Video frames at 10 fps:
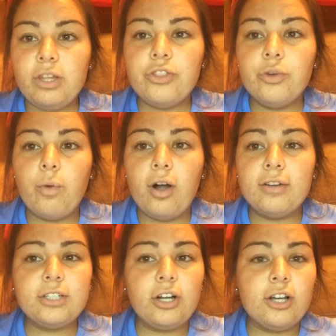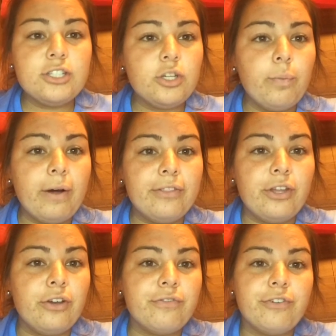The Wongs are also well
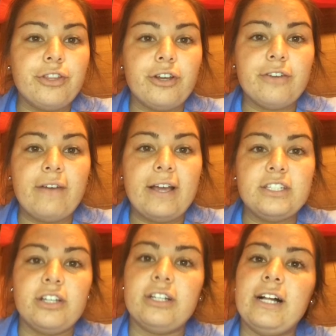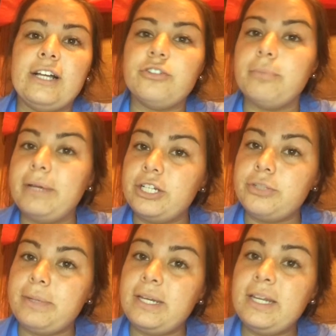known for their advice on classroom
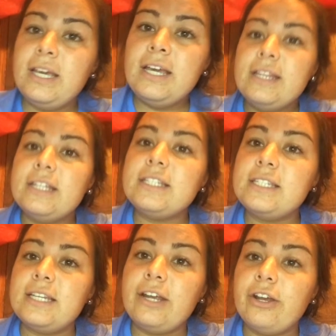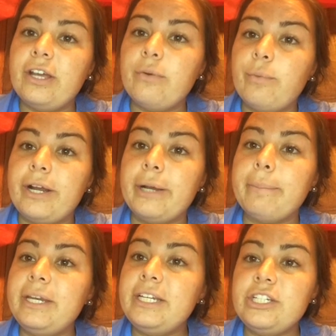management. This is an area where
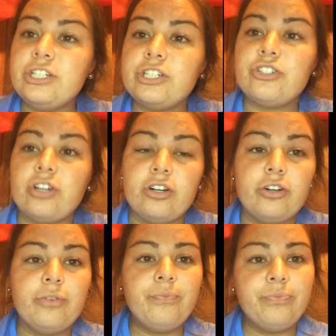many teachers struggle.